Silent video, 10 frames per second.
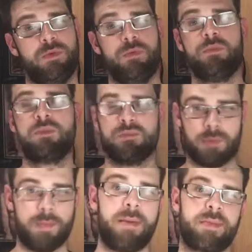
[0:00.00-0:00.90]
who
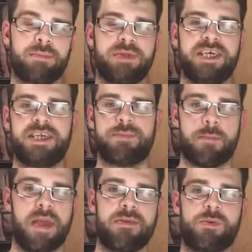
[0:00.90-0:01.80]
remember Bleach
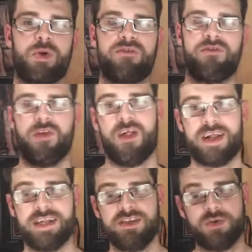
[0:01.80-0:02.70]
but maybe weren't full
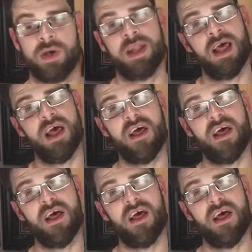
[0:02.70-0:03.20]
on into it,